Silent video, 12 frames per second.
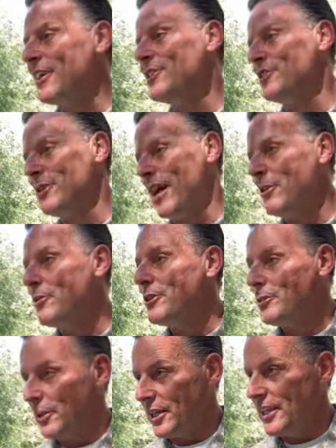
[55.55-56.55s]
guns you had when
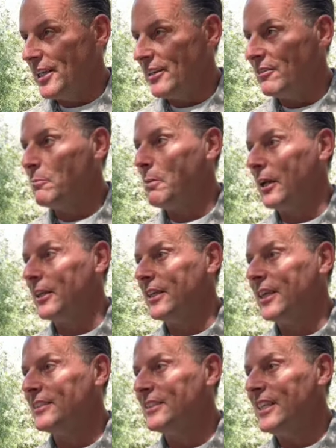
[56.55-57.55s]
you were a kid or pellet
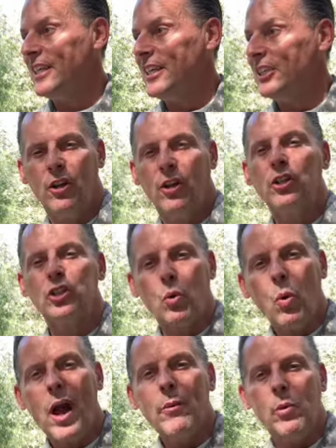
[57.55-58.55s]
guns. So
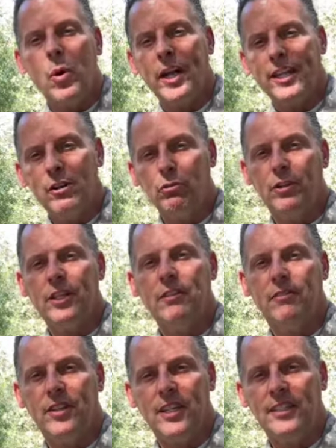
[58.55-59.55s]
why we want to get rid
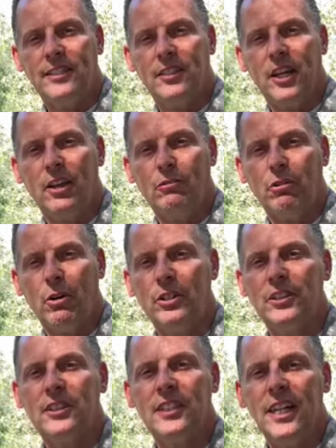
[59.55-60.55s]
of these
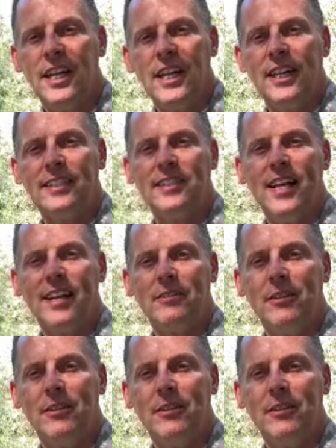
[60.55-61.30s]
rodents is that,